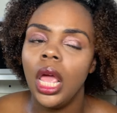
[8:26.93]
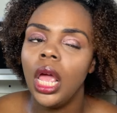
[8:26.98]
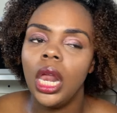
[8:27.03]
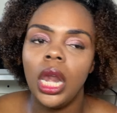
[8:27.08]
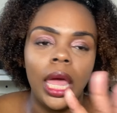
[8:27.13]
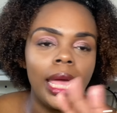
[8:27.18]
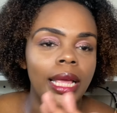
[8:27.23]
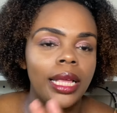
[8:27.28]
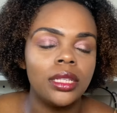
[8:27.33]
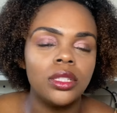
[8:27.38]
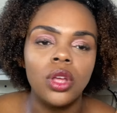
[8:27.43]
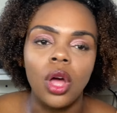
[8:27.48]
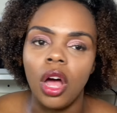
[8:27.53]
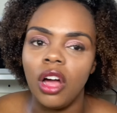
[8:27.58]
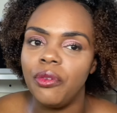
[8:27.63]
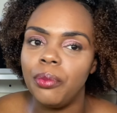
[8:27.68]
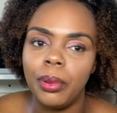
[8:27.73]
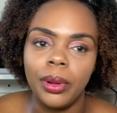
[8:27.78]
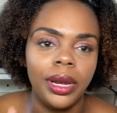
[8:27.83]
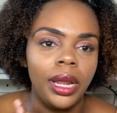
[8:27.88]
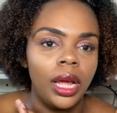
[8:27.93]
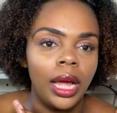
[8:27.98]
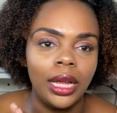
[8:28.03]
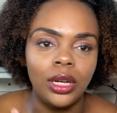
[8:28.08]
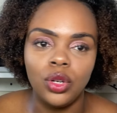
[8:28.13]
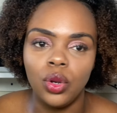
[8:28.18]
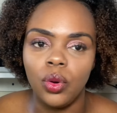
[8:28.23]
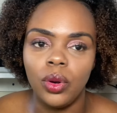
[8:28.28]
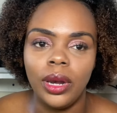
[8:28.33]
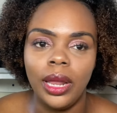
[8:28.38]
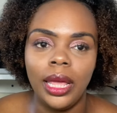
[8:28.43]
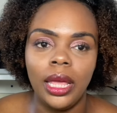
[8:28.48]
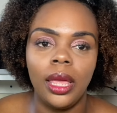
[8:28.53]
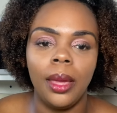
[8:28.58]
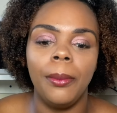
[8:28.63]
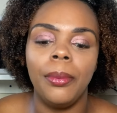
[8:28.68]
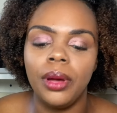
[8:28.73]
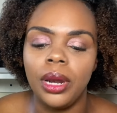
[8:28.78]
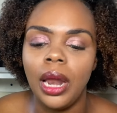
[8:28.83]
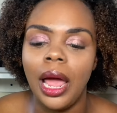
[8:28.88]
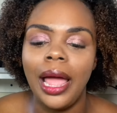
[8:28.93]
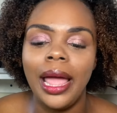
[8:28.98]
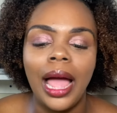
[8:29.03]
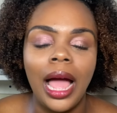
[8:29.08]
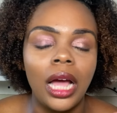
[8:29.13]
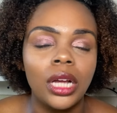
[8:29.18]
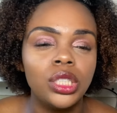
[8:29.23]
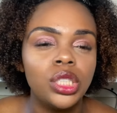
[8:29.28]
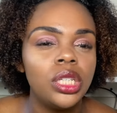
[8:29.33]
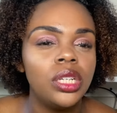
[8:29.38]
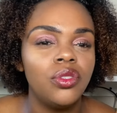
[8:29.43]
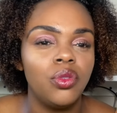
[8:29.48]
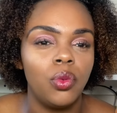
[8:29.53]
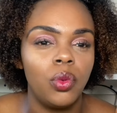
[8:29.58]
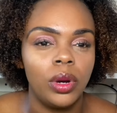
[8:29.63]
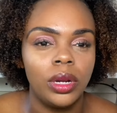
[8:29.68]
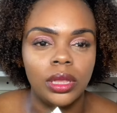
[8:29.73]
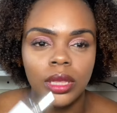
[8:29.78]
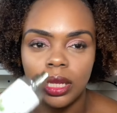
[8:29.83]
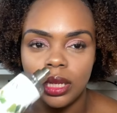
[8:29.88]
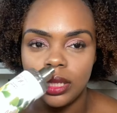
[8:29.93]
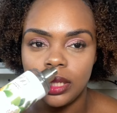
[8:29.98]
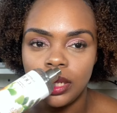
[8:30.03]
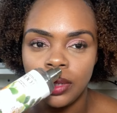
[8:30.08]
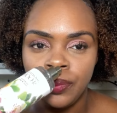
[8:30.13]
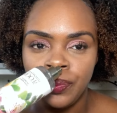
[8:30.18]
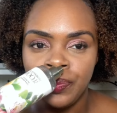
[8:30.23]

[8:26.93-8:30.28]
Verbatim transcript: Like, it's off-putting, I don't like it. But I actually worn this